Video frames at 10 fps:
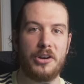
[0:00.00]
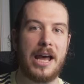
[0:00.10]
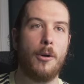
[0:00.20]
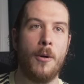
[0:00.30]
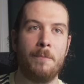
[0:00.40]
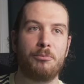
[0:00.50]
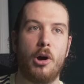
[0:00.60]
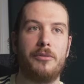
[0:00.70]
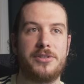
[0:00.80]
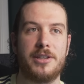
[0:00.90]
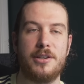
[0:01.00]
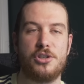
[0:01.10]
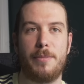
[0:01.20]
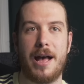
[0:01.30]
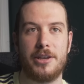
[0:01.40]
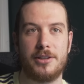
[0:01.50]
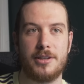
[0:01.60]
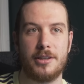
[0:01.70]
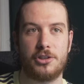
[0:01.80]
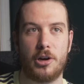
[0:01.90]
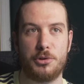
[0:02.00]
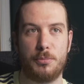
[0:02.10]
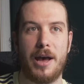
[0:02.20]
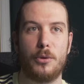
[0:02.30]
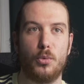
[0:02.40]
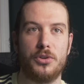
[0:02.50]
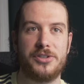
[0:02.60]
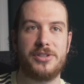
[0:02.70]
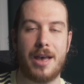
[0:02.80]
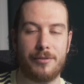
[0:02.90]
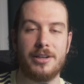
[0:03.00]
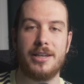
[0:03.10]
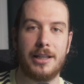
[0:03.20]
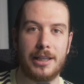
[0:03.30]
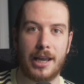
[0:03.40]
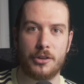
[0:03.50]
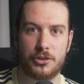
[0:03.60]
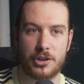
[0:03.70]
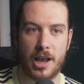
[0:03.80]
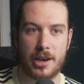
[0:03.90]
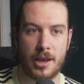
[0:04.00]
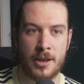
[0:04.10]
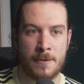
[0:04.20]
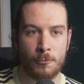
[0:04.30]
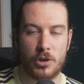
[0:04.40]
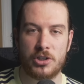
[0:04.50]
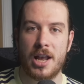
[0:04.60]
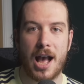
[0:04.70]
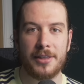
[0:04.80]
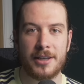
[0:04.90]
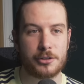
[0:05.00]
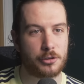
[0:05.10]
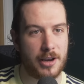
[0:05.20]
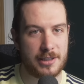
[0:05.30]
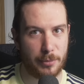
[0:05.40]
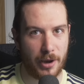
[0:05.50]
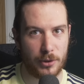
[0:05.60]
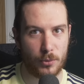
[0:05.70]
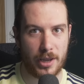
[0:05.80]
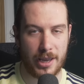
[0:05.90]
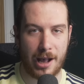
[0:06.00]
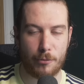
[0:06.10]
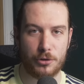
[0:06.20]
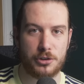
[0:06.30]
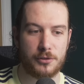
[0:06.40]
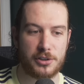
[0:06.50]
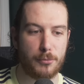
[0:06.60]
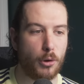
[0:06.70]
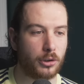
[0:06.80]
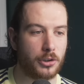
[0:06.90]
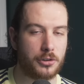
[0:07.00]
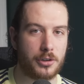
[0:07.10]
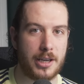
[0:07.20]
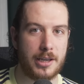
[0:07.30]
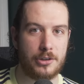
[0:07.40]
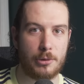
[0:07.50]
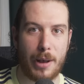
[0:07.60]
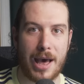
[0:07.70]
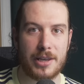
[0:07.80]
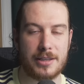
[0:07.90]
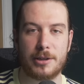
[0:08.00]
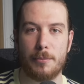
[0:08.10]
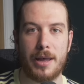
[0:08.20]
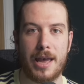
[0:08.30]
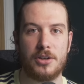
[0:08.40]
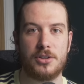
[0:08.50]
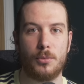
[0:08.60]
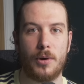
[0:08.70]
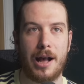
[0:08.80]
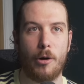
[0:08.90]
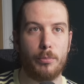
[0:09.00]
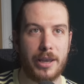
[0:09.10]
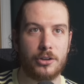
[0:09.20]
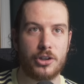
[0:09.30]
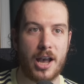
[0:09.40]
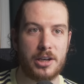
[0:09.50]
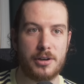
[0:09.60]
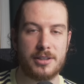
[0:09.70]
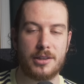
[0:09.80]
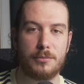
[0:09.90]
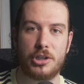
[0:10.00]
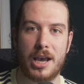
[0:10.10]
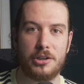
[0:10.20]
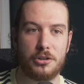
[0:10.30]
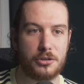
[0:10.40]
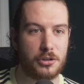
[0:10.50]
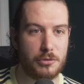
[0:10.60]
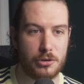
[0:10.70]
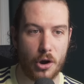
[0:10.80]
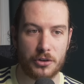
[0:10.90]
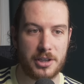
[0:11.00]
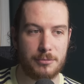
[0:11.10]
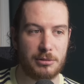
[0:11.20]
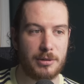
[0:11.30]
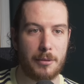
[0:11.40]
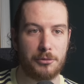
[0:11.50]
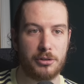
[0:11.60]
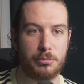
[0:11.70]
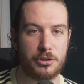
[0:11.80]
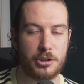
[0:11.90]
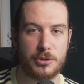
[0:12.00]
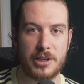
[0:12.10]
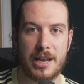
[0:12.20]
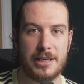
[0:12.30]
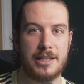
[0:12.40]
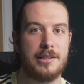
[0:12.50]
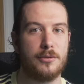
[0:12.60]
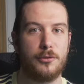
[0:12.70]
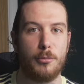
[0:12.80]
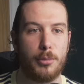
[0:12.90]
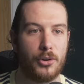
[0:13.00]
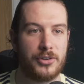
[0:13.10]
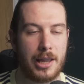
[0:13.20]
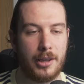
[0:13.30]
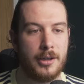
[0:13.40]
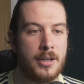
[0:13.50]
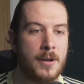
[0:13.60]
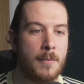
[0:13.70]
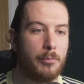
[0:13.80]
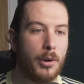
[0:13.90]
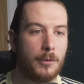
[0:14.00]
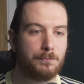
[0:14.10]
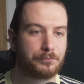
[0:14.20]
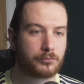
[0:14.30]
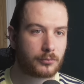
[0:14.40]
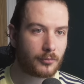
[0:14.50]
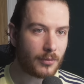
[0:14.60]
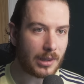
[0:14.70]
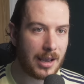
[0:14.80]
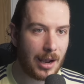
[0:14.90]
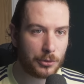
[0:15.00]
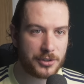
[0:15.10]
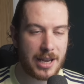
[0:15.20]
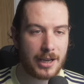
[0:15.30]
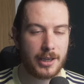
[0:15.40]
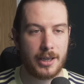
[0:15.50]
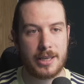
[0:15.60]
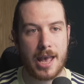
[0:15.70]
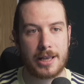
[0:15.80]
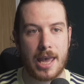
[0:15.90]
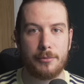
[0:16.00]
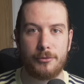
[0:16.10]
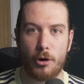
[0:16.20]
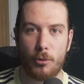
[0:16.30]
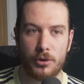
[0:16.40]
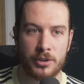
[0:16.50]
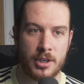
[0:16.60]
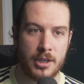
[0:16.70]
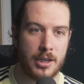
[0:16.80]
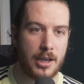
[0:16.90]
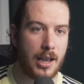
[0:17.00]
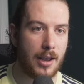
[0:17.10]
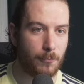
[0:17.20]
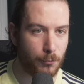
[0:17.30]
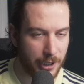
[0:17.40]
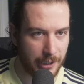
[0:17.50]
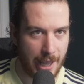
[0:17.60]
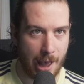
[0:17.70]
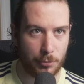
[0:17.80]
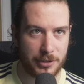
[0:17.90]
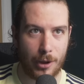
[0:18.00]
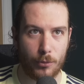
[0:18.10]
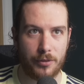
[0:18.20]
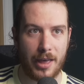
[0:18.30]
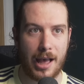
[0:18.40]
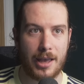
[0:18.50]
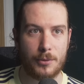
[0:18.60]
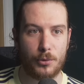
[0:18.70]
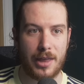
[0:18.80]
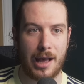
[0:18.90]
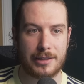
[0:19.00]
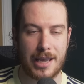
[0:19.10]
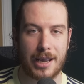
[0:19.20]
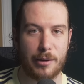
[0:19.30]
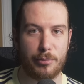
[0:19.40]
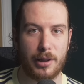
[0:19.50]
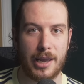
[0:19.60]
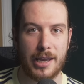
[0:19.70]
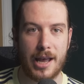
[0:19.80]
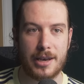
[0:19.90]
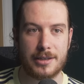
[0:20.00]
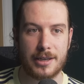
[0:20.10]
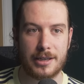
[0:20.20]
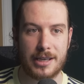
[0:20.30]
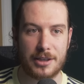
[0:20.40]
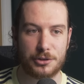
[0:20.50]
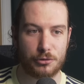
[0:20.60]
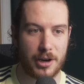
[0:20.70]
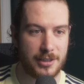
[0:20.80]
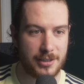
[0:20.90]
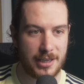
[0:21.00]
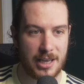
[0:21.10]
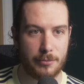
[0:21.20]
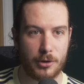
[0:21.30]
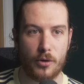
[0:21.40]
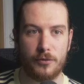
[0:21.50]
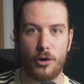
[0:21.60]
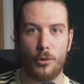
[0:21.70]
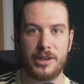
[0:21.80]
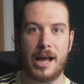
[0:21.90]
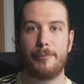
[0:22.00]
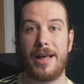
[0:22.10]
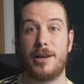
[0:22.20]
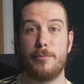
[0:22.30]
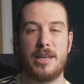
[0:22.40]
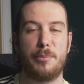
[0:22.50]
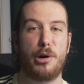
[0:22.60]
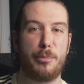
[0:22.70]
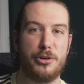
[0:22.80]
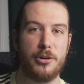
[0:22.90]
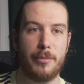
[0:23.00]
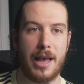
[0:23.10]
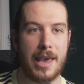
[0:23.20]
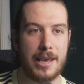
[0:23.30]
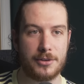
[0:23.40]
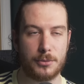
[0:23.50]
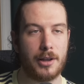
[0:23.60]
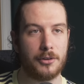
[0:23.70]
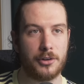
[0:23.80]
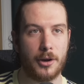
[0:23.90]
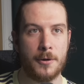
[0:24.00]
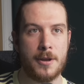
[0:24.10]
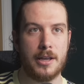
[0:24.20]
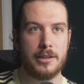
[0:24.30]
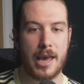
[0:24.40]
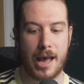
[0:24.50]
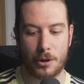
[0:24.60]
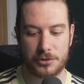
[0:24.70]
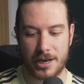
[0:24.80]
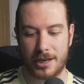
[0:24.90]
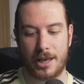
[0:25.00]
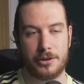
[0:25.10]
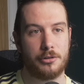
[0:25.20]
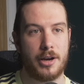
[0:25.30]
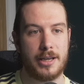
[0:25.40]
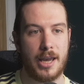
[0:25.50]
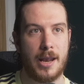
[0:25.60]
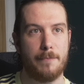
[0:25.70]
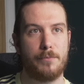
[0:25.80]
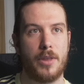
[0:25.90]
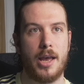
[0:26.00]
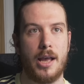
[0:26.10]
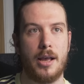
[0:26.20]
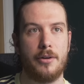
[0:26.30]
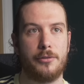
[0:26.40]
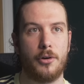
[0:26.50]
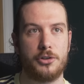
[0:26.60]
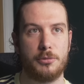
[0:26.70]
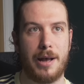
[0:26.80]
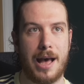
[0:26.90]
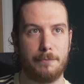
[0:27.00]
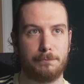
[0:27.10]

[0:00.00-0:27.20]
Now, obviously, Japan, you can see at the top, Japan won 7-0 against China, which I think is crazy, by the way, how much of a small country Japan is compared to how big China is. And China just do not seem to be able to produce any decent football talent. But Ao Tanaka, yeah, came forward, really helped out with that attacking play. And yeah, it's great to see him going forward and back and being a proper number eight as well. So yeah, Ao Tanaka had a great game for Japan.